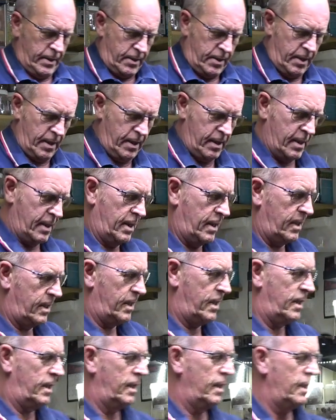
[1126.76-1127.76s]
so
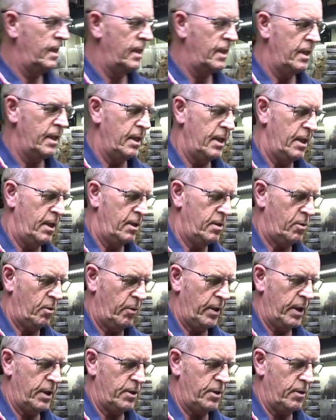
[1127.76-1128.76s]
what
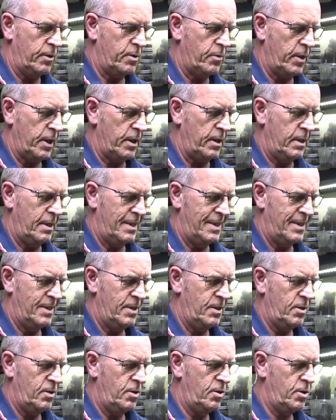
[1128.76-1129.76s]
we're going to do is we're going to
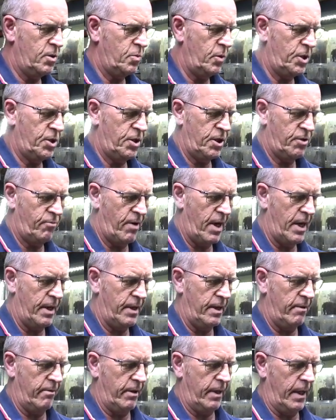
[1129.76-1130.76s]
swish this round
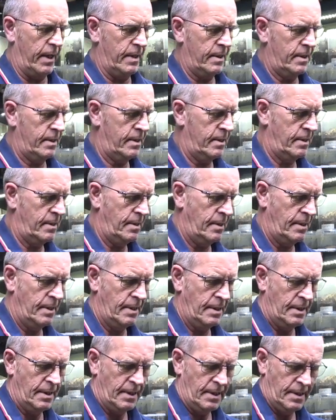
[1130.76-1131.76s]
here again
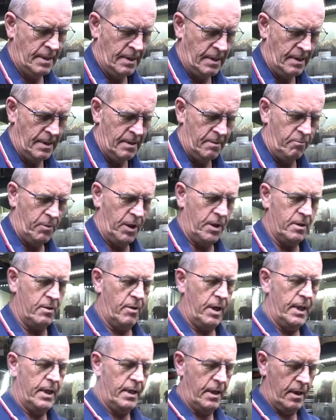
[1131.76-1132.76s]
because
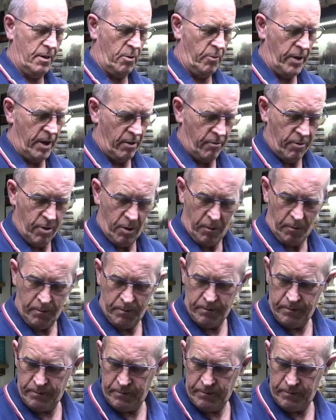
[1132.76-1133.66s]
I need a little bit of room.